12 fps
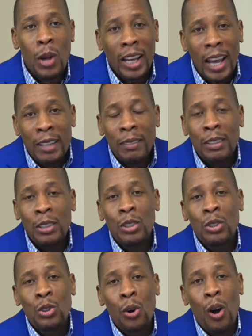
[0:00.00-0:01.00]
So again,
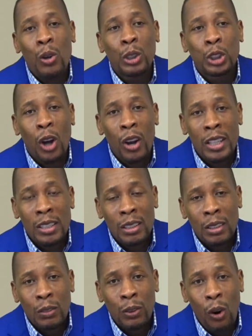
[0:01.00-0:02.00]
to all who joined,
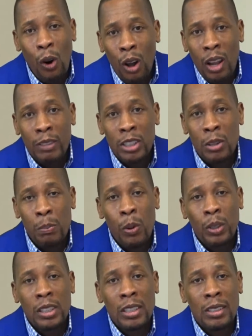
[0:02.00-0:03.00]
for all of the
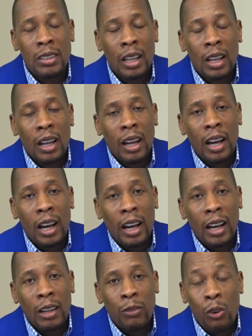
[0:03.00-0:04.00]
supporters,
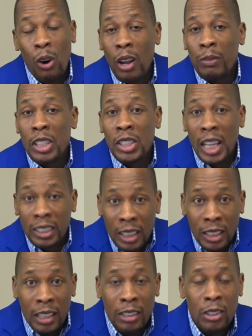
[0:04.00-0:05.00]
for all of the
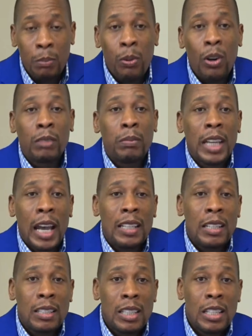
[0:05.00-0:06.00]
technical support
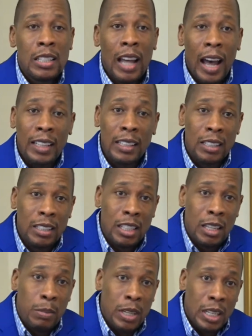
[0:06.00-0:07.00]
behind the scenes at the
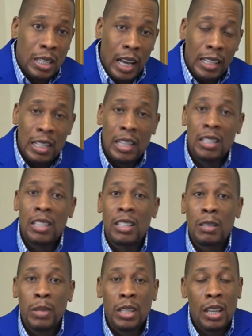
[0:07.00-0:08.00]
CDB, at the
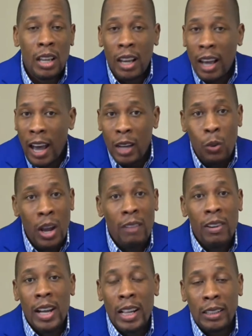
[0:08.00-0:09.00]
ECCB, and
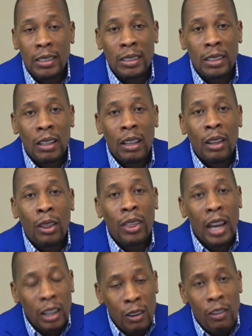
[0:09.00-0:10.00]
wherever else,
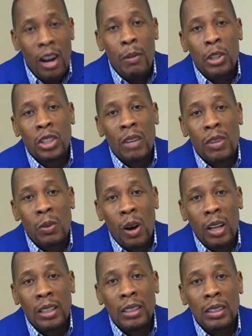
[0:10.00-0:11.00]
thank you very much,
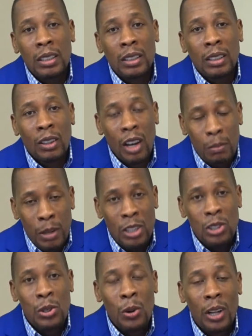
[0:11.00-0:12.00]
everyone. God
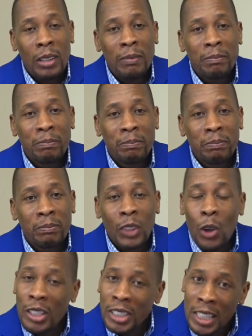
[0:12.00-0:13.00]
bless you all.
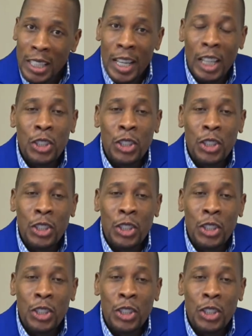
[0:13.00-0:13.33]
Until the next time.